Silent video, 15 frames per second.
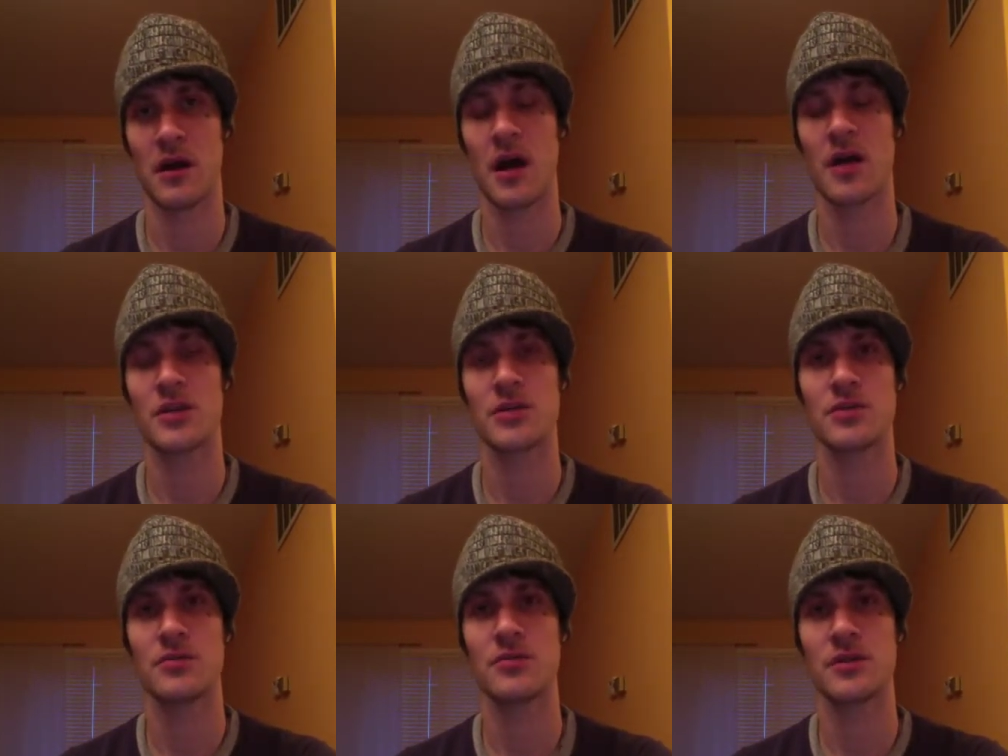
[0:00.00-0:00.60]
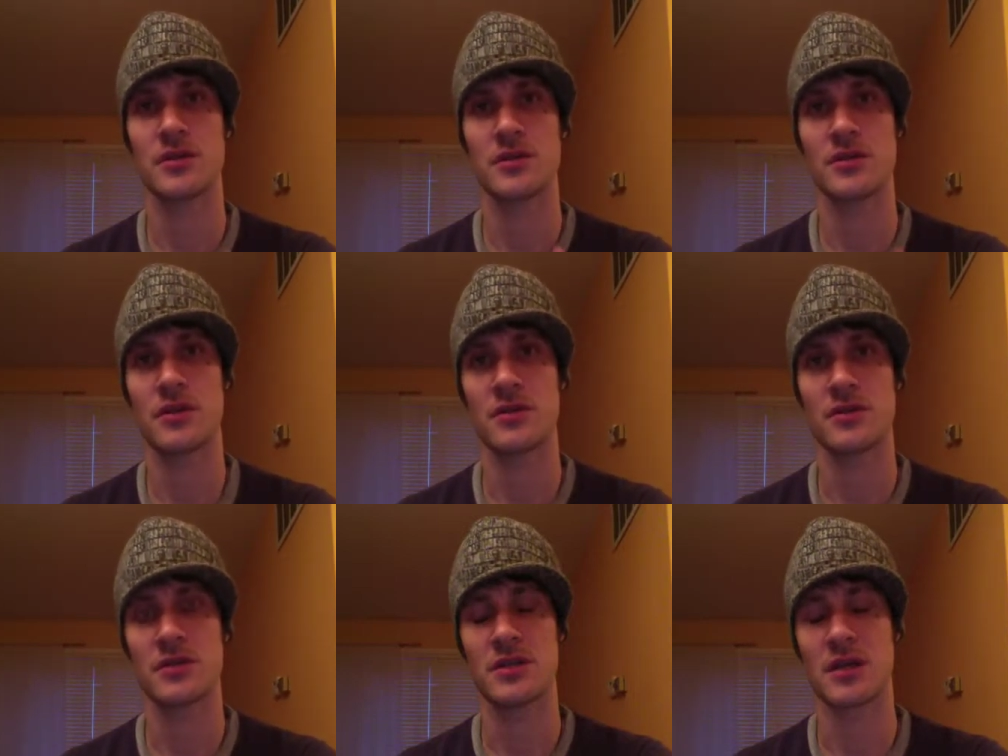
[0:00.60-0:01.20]
I choose to
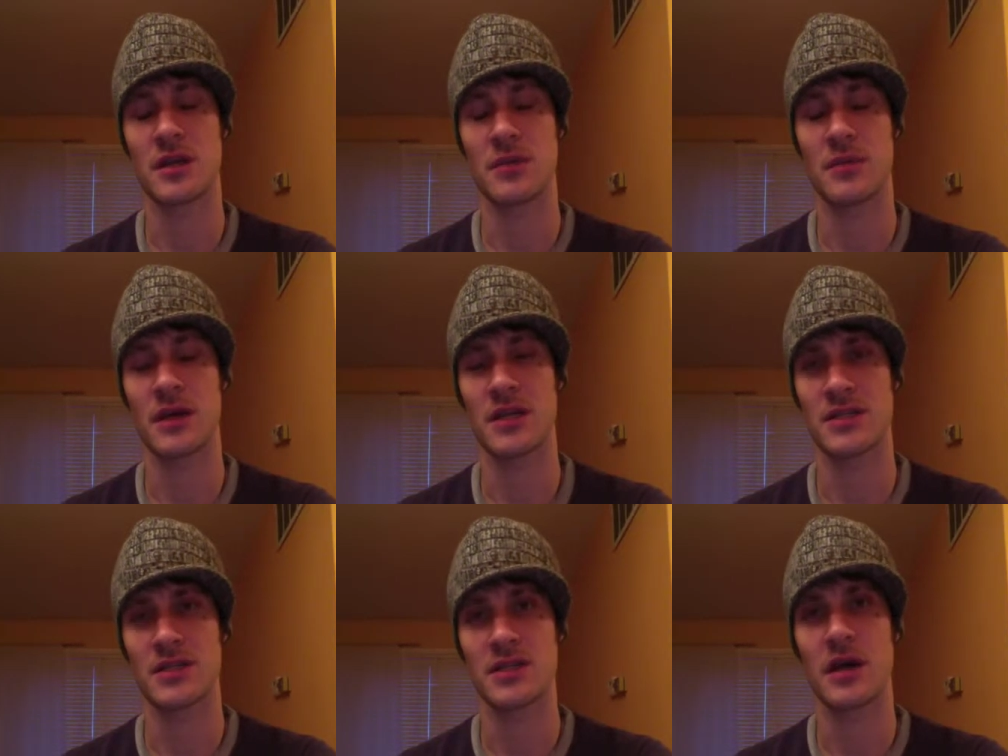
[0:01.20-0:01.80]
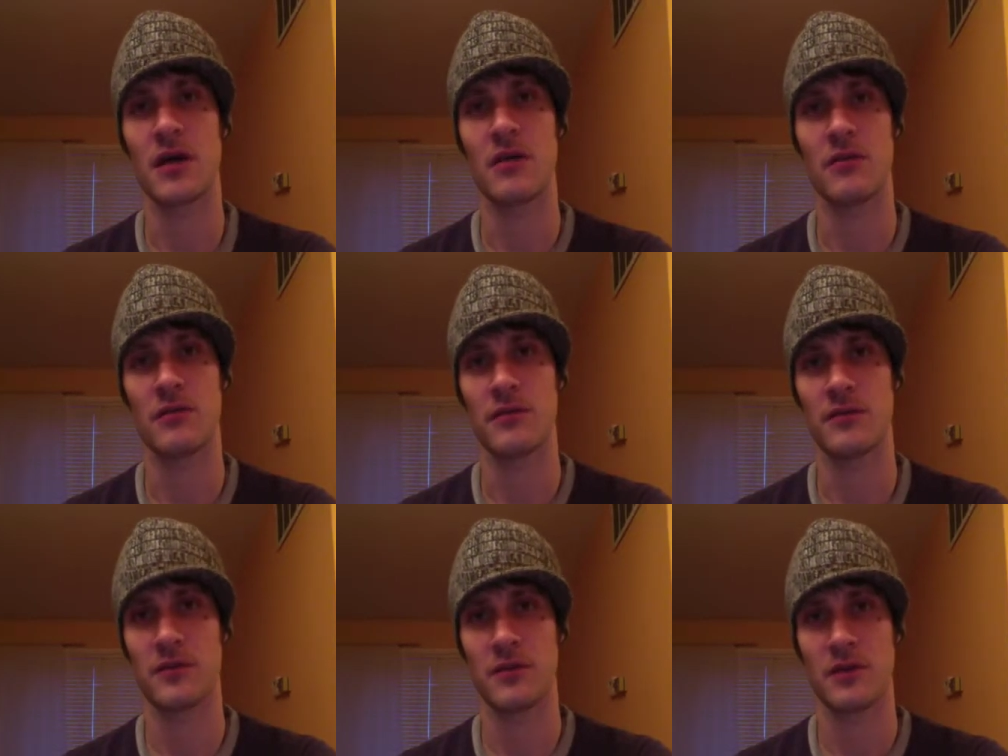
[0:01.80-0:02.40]
start seeing myself
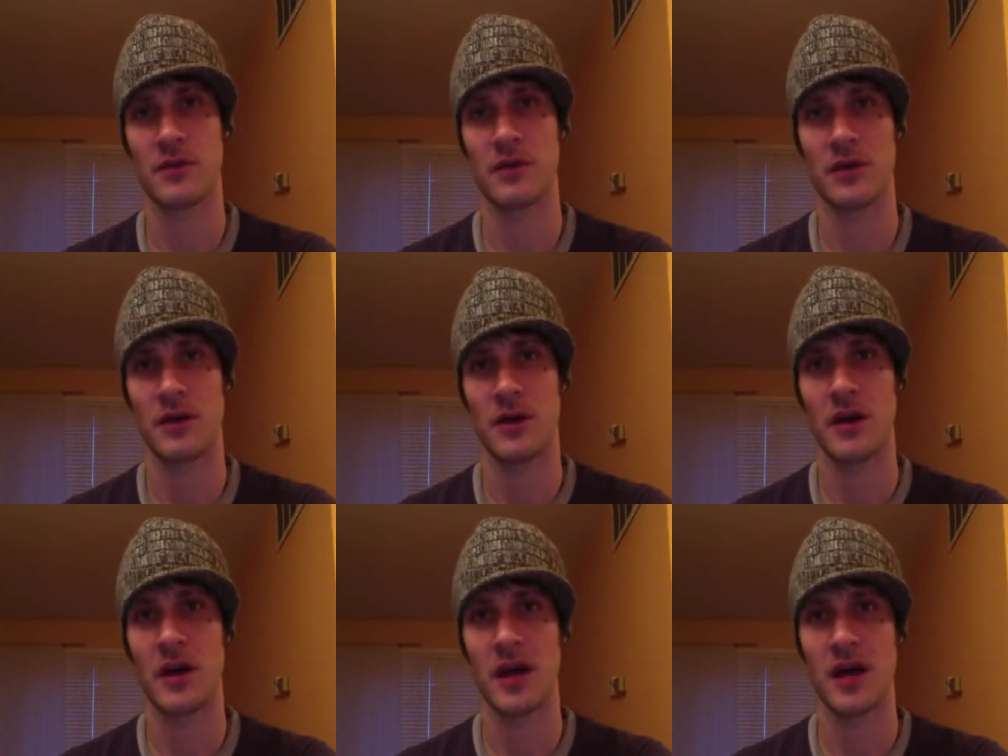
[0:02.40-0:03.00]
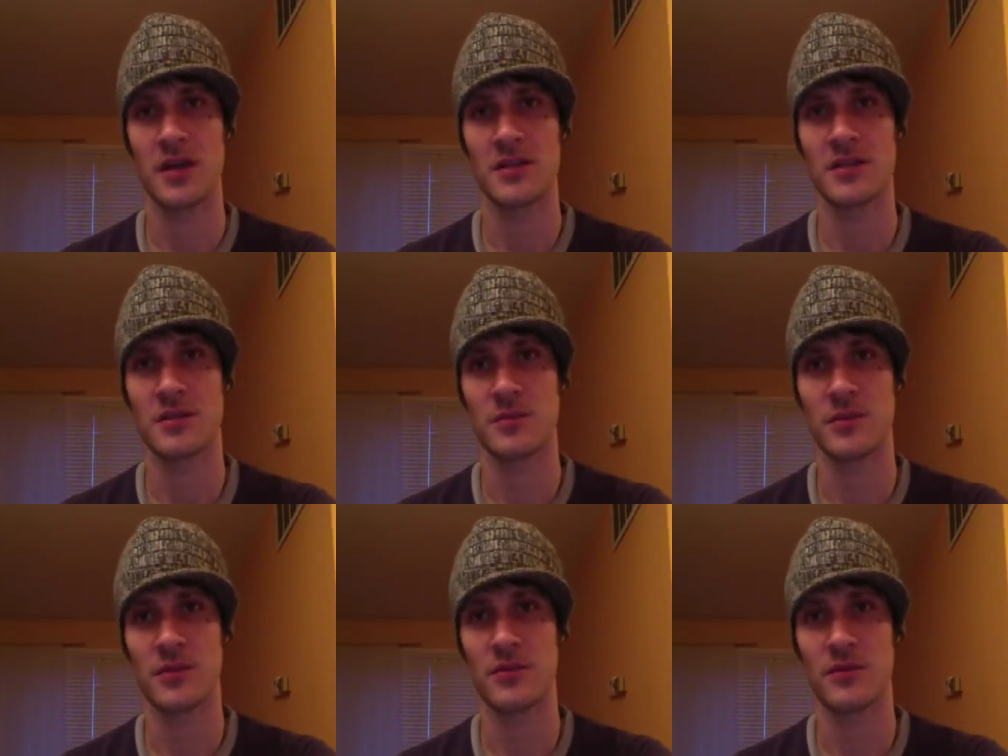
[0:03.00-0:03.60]
as the
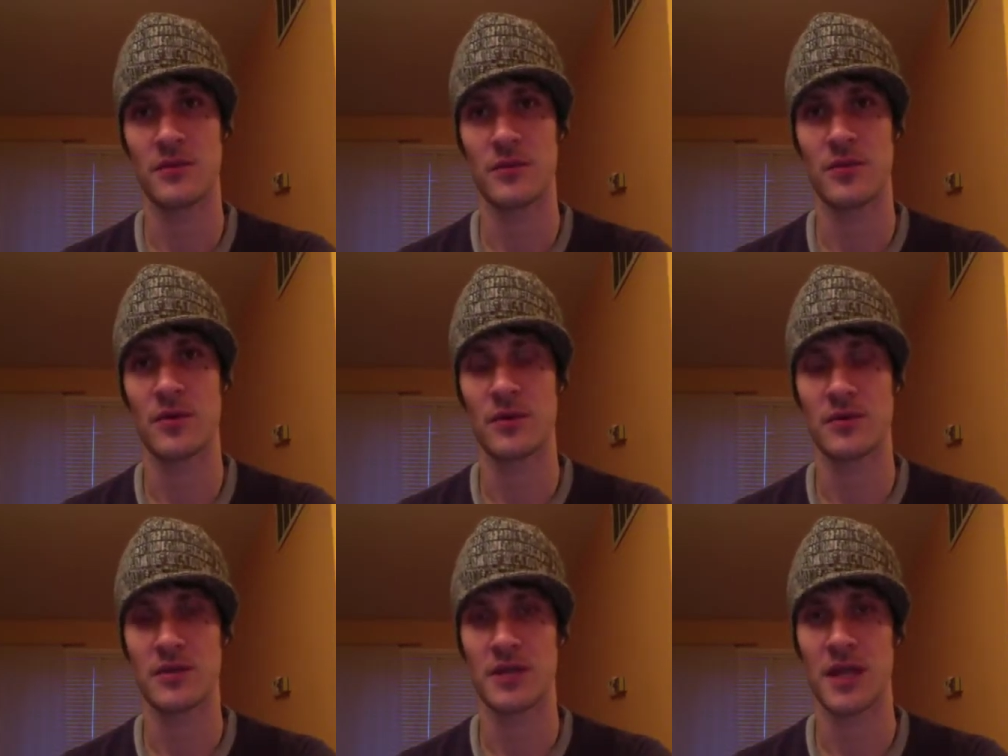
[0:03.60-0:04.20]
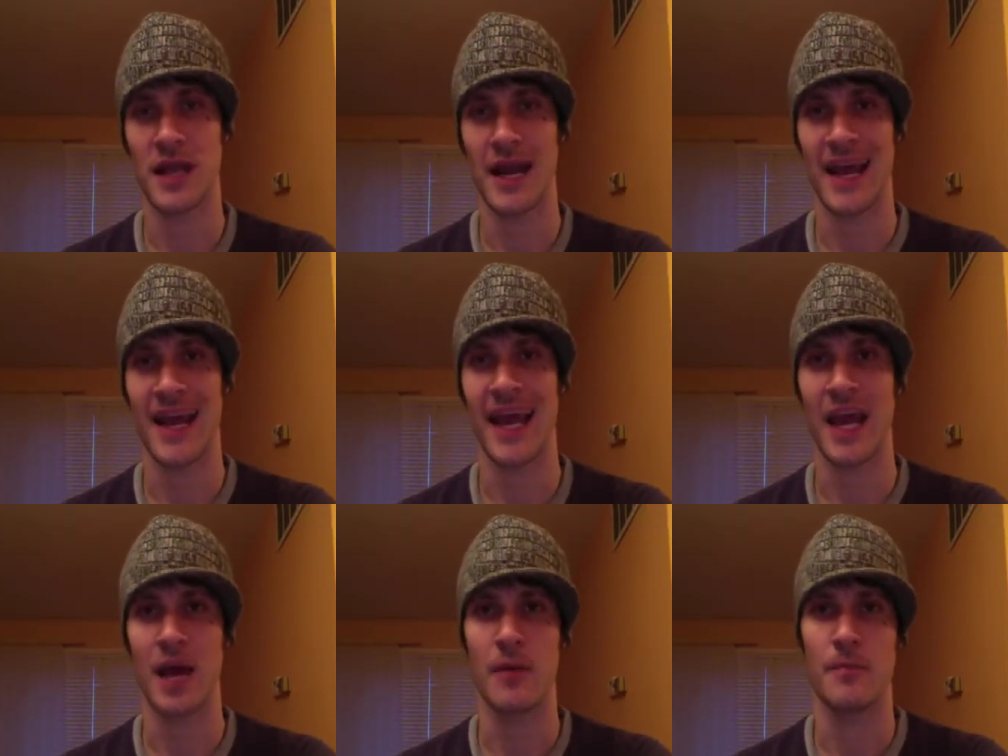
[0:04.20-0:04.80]
beautiful person that
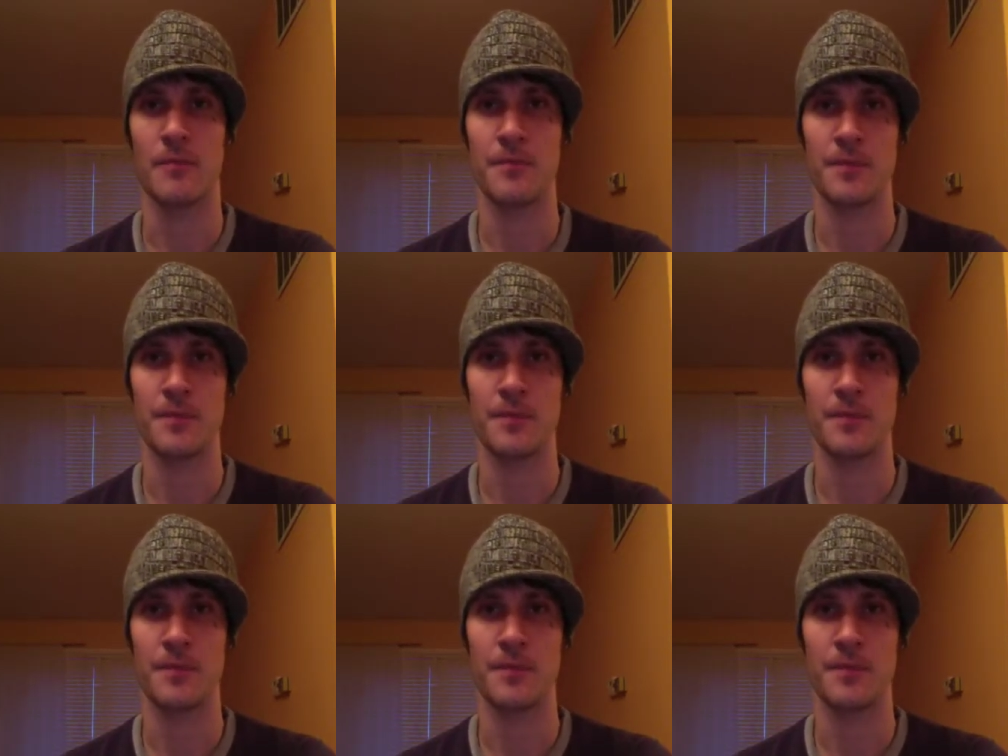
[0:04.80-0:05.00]
I am,